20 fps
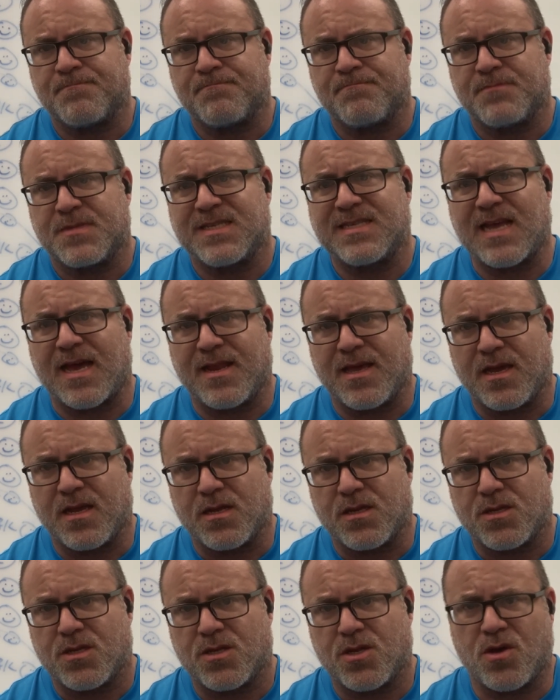
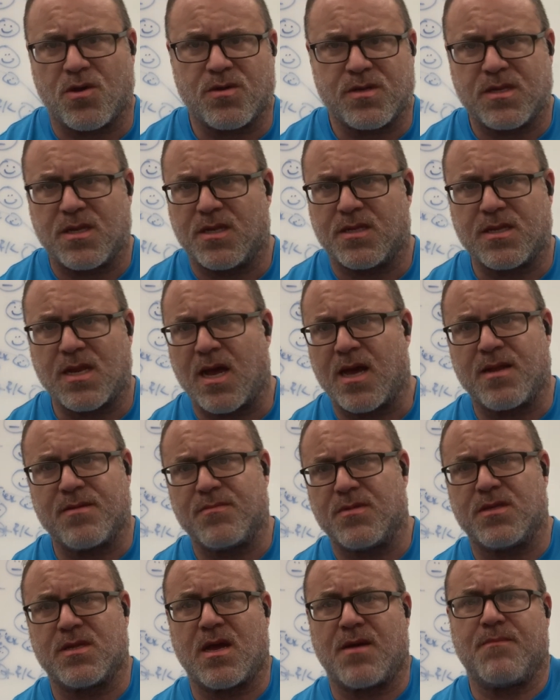settings. So he's
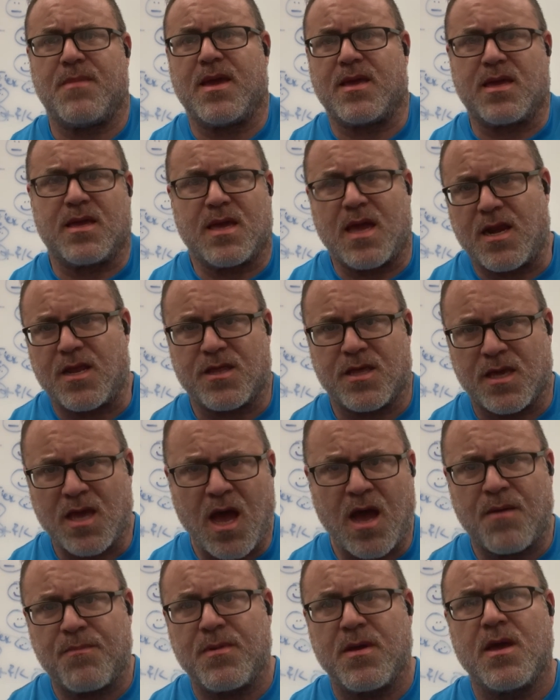not making anything
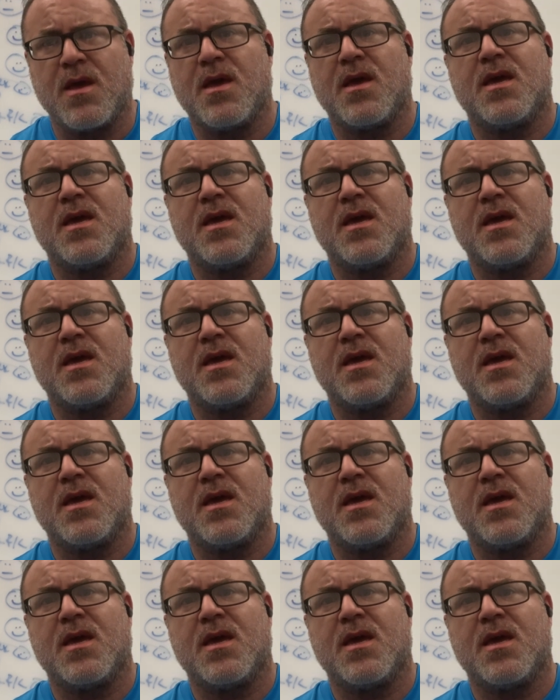up.